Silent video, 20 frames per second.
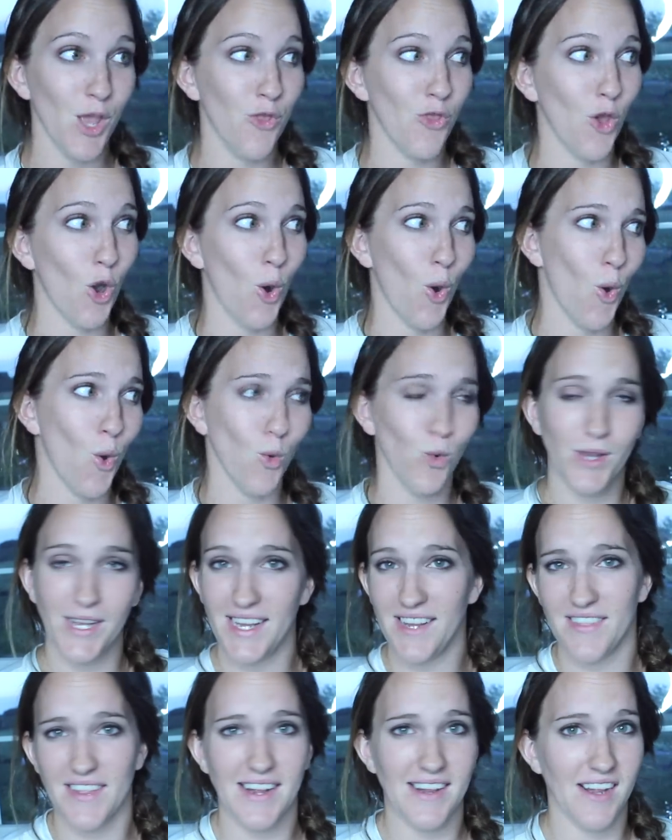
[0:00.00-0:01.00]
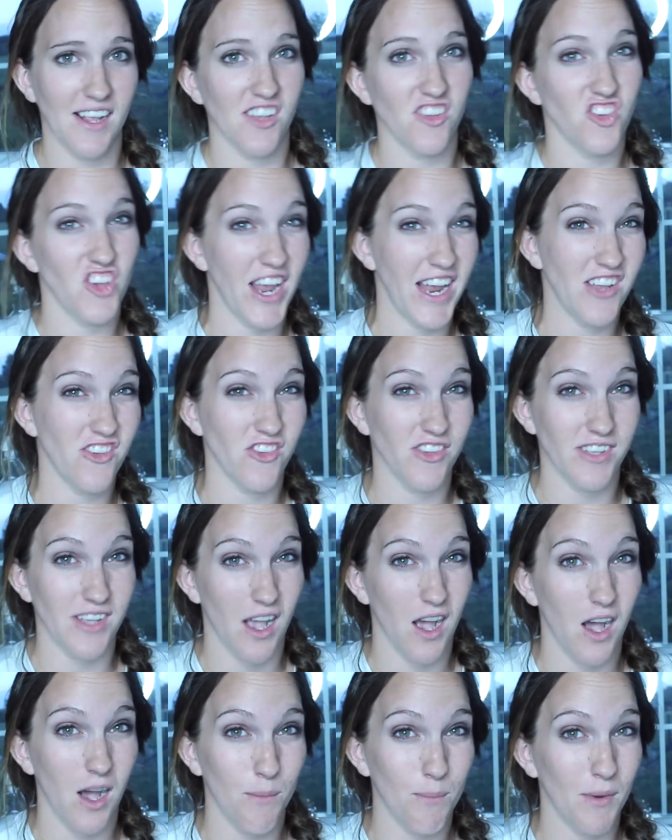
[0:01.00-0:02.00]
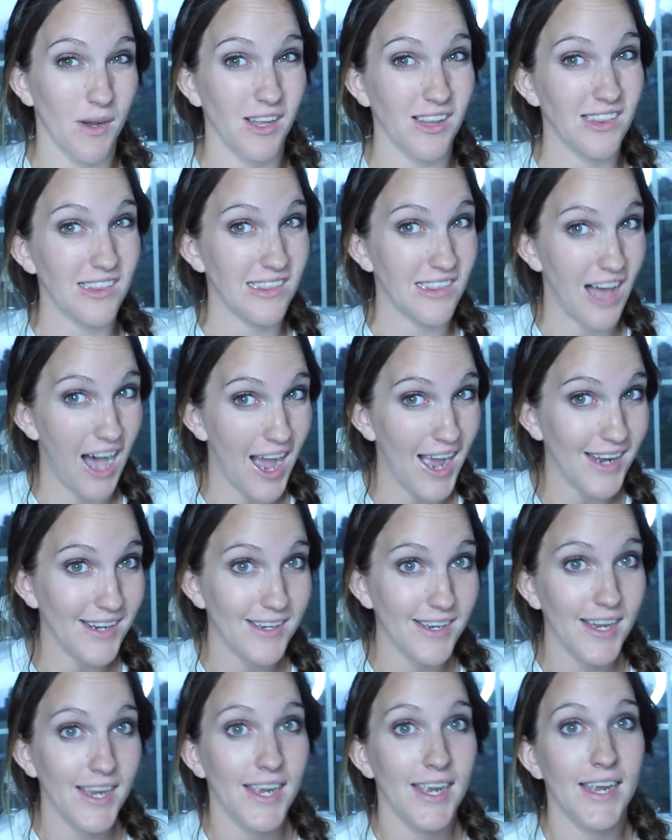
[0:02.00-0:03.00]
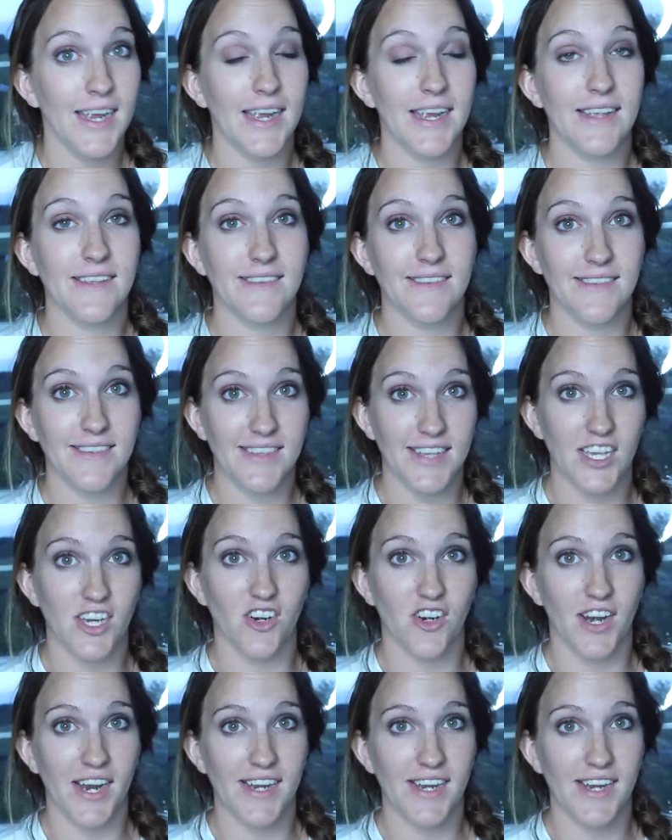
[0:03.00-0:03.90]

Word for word: the only thing that changes up a lot is dinner.